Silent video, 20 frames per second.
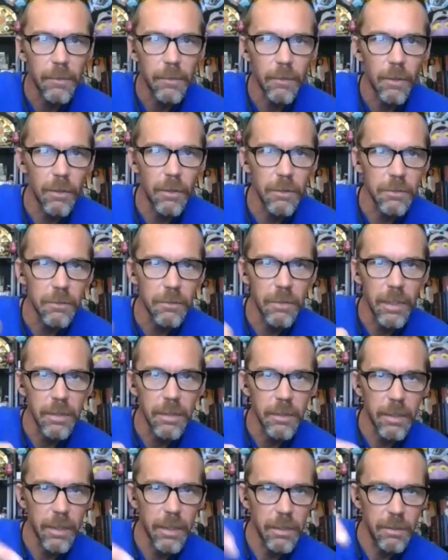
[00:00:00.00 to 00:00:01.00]
also has an
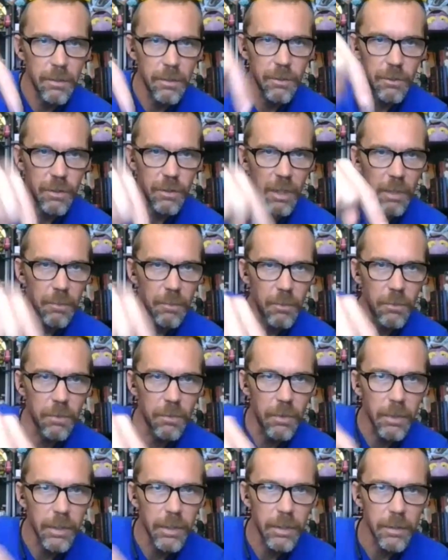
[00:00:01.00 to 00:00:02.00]
Etsy shop whose
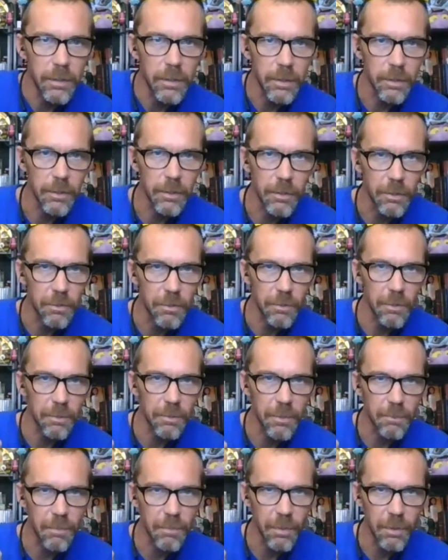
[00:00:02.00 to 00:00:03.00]
link is in the
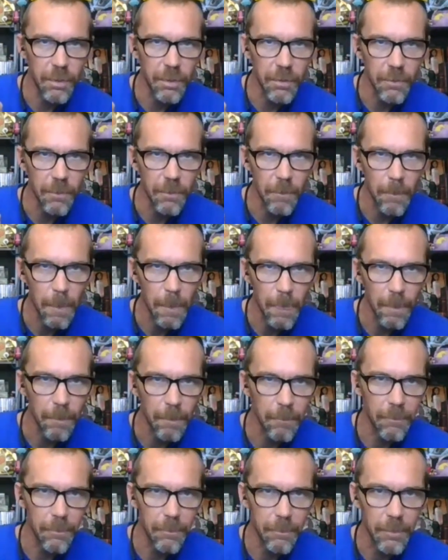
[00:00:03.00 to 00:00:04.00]
description below.
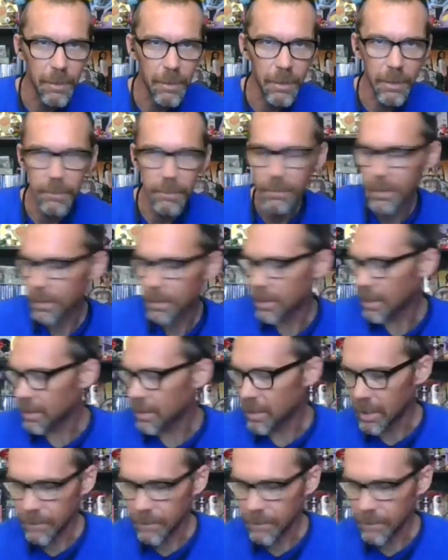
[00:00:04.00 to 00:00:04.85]
I kind of have to